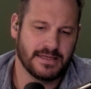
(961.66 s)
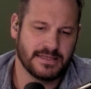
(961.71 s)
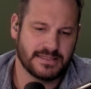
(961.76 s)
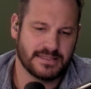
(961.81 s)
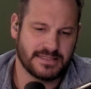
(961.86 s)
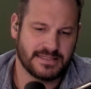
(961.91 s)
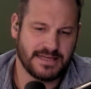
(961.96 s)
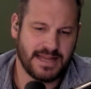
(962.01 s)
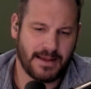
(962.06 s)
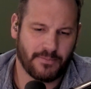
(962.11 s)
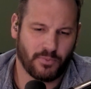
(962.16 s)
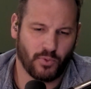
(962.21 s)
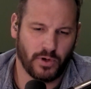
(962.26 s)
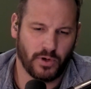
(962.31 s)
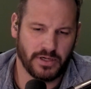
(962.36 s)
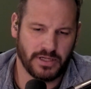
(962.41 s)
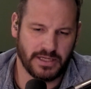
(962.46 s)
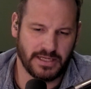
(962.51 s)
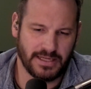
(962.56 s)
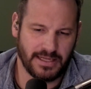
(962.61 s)
Snap
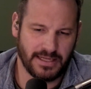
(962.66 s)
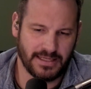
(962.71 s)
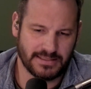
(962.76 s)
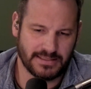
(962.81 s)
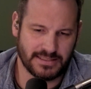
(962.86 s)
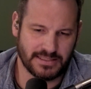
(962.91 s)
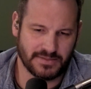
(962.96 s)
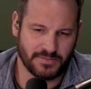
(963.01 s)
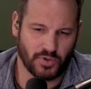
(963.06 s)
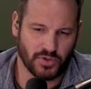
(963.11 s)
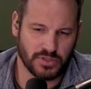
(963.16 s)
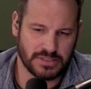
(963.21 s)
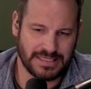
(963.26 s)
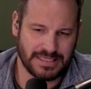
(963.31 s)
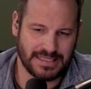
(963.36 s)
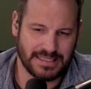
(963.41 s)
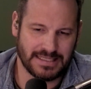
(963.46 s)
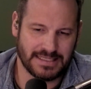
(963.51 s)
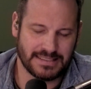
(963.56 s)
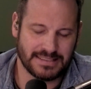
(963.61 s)
One enhances
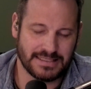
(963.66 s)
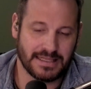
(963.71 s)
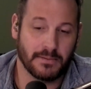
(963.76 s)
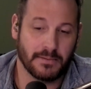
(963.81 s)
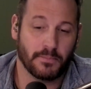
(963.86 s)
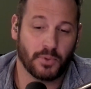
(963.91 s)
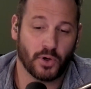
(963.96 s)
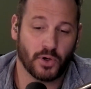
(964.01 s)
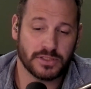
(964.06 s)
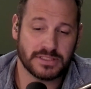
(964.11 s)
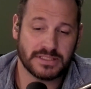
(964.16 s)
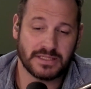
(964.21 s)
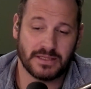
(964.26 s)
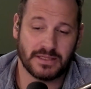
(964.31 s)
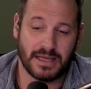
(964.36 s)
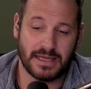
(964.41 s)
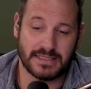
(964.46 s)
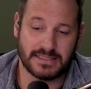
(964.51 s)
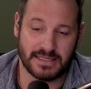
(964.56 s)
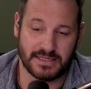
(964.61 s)
personali-
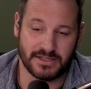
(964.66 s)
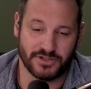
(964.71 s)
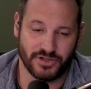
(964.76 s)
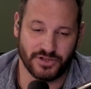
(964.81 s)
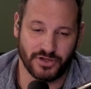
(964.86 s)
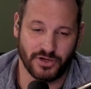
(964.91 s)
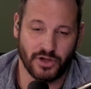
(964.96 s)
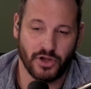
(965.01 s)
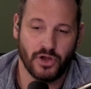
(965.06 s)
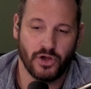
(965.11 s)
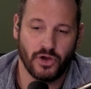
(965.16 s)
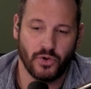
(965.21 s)
personalization